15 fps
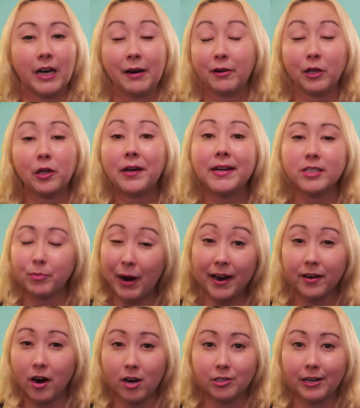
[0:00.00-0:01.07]
If you're looking to
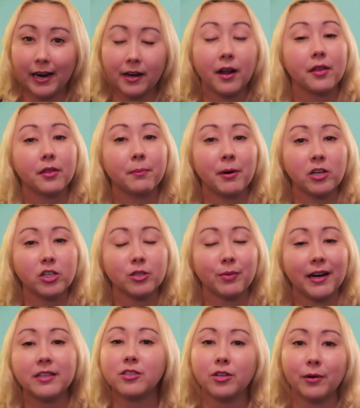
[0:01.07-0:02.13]
buy a contract, the purchase
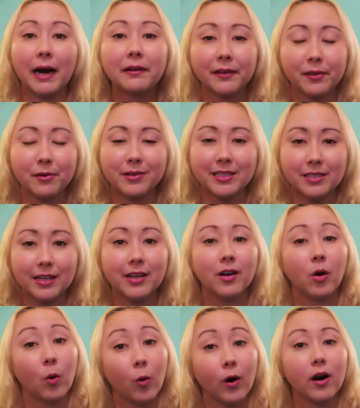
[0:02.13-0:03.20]
price directly through Disney
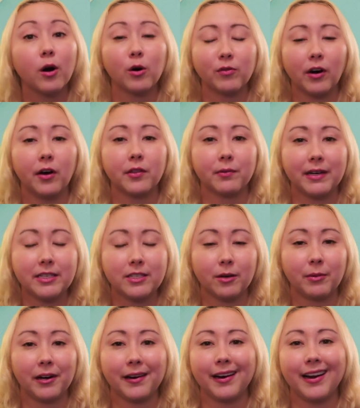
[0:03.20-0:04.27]
or over on the resale
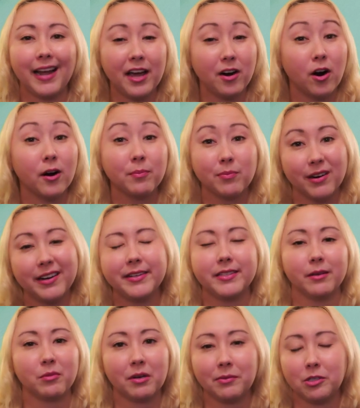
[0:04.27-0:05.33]
market, again, are pretty
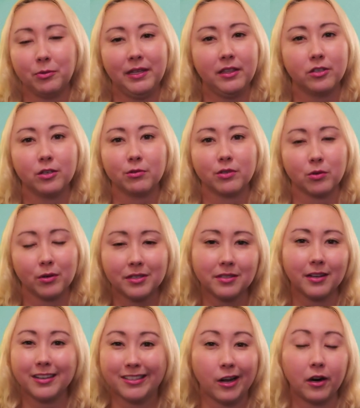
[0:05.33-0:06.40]
similar between the 2 resorts.
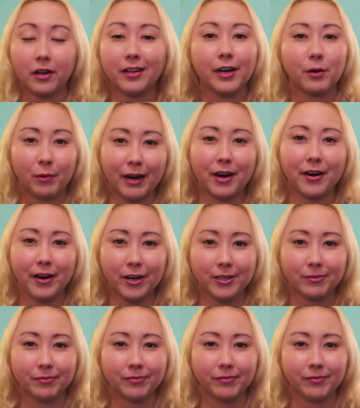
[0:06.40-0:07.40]
There's not a clear winner here.